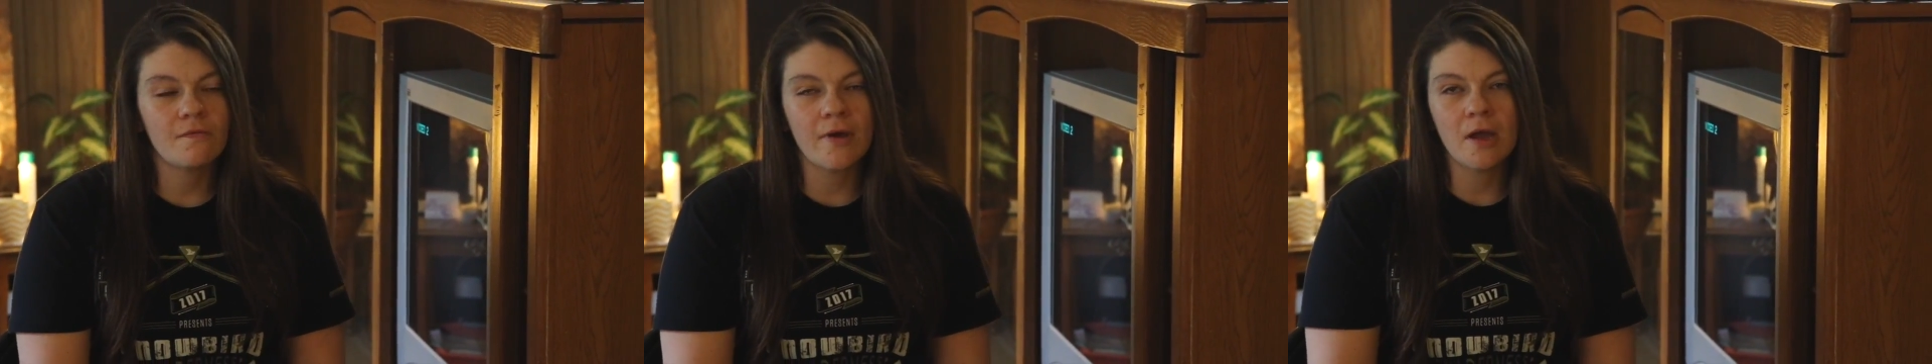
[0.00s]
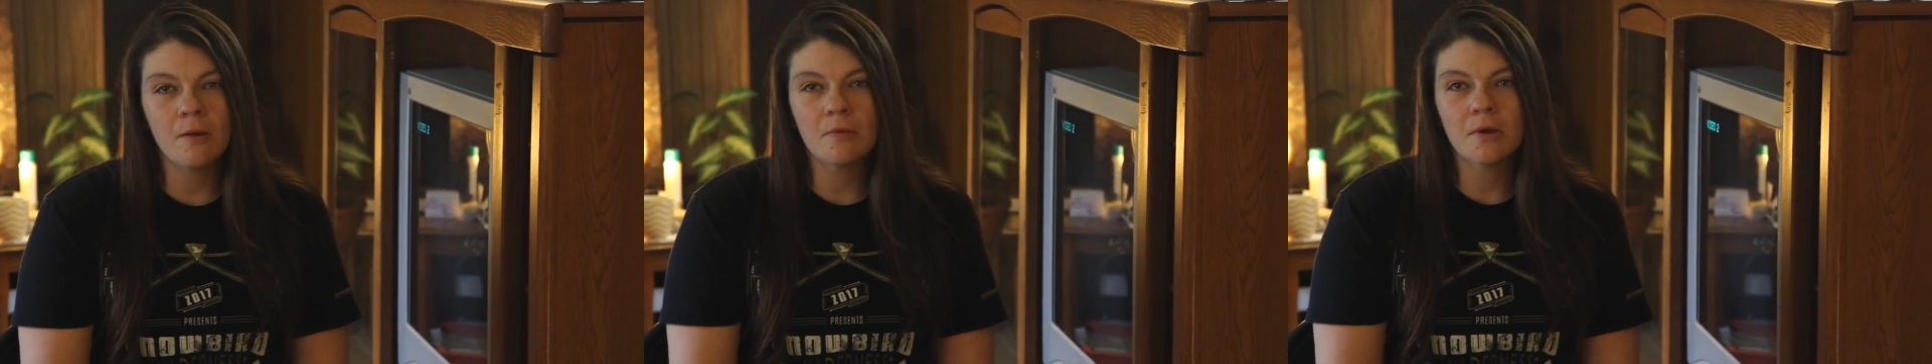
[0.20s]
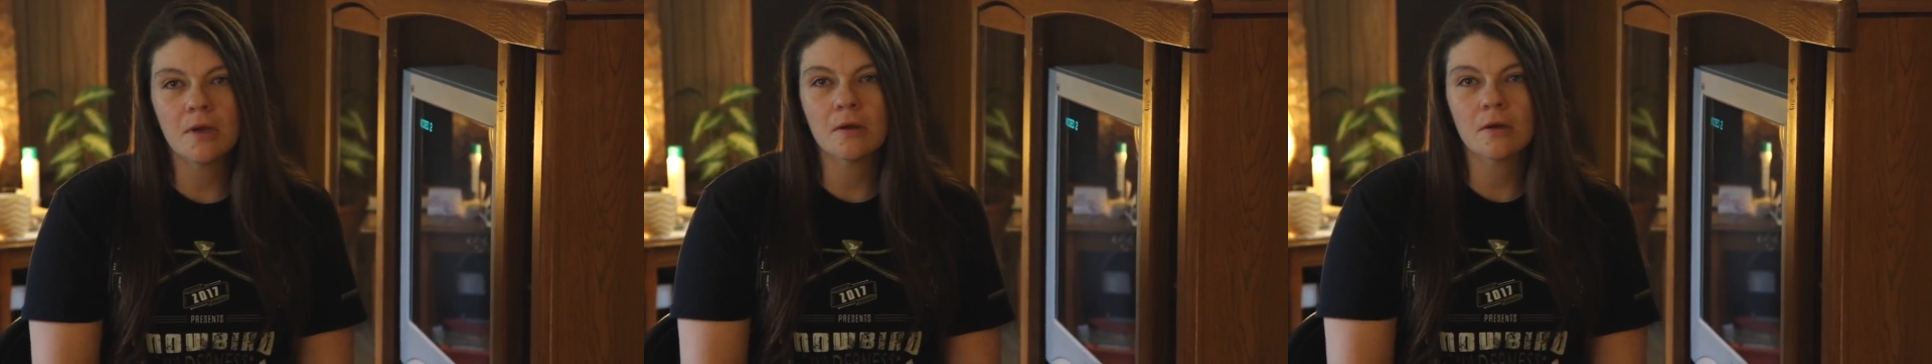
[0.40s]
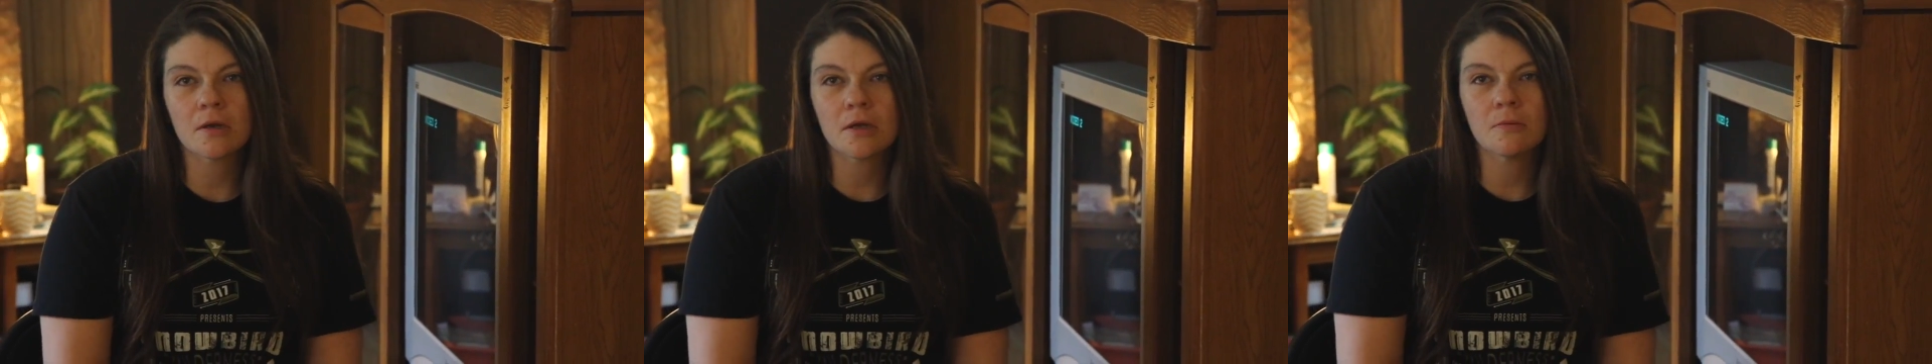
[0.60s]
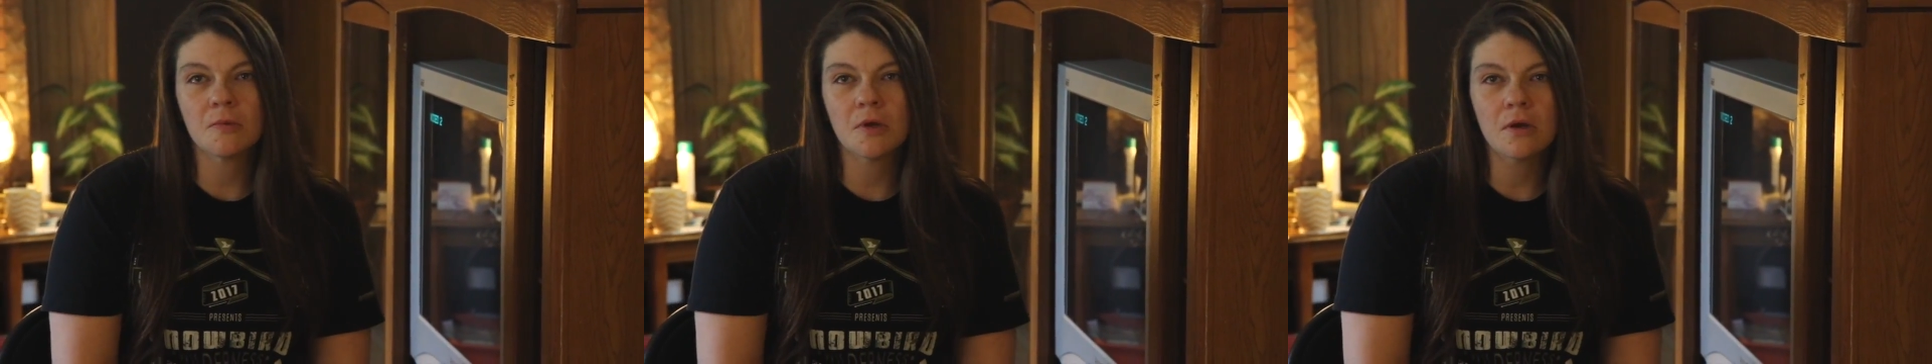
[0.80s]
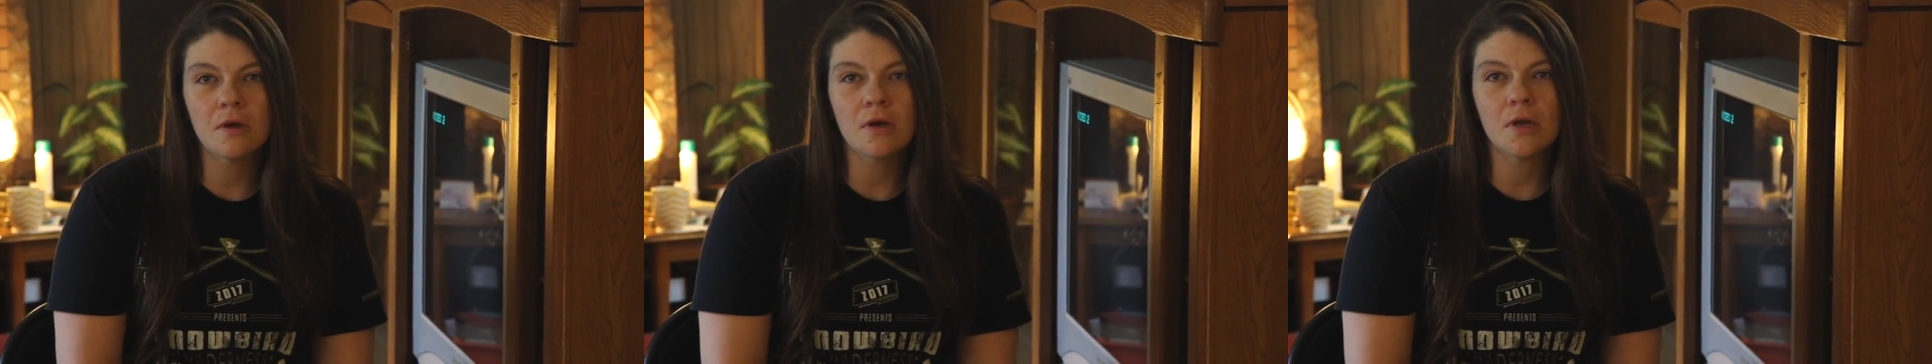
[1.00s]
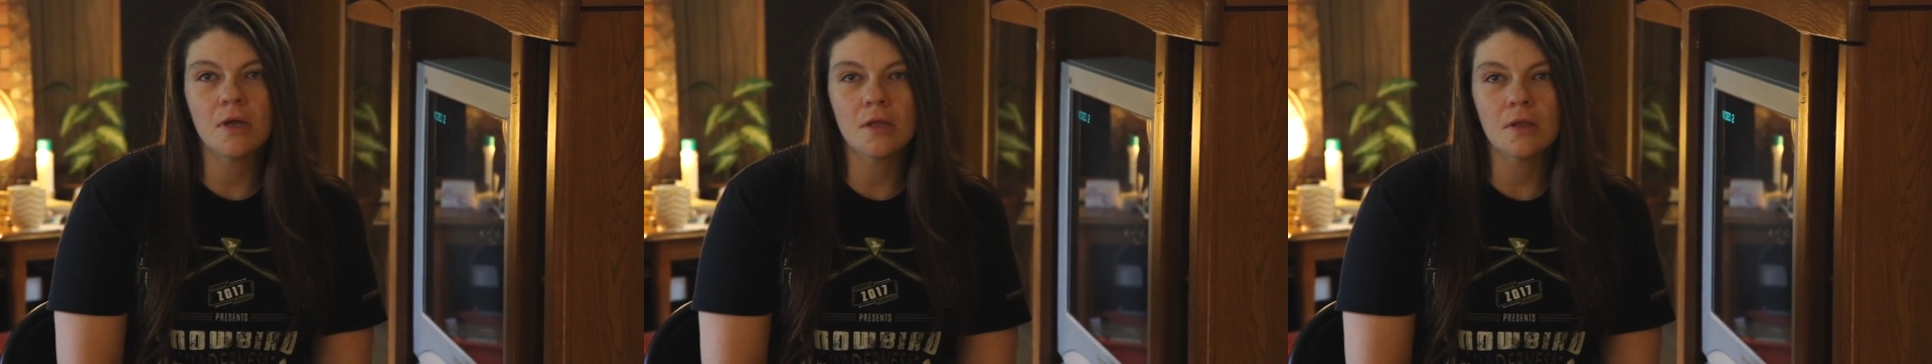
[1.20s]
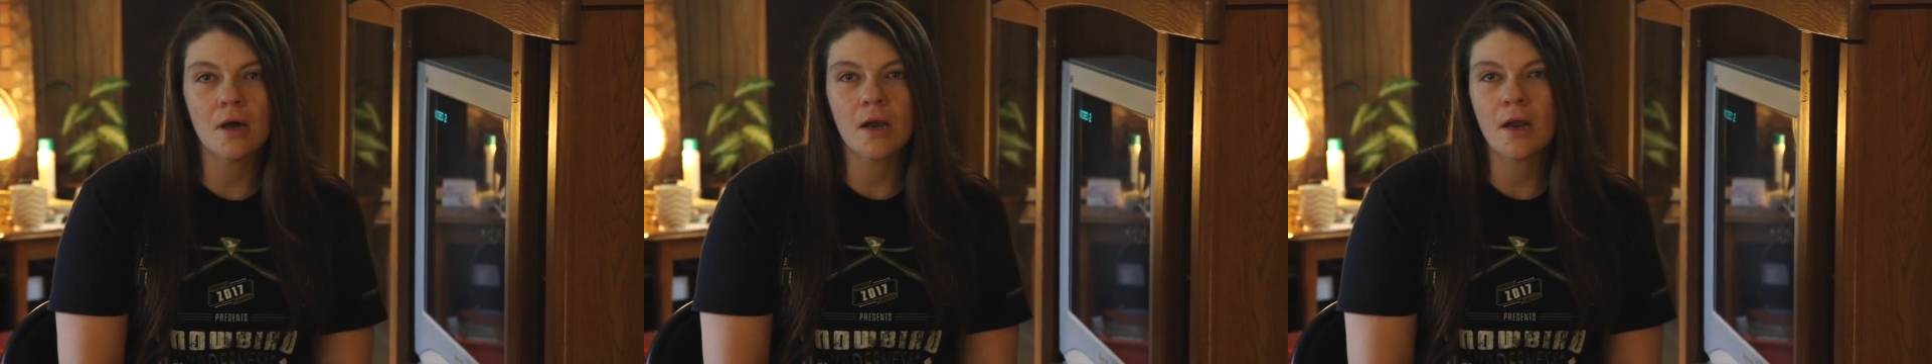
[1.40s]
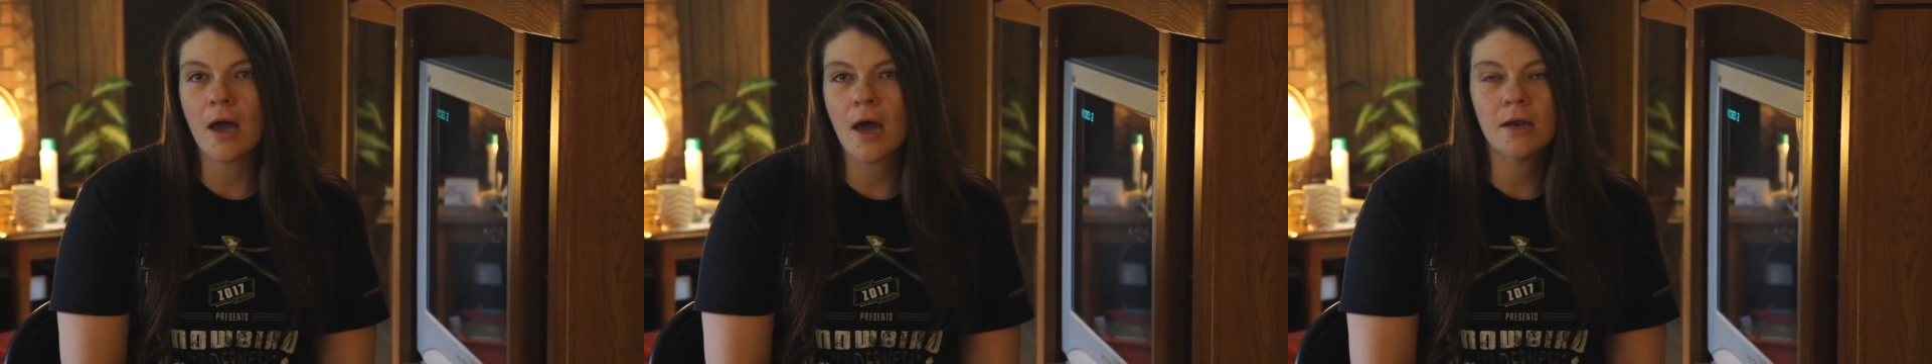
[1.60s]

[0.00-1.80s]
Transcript: family and a community that I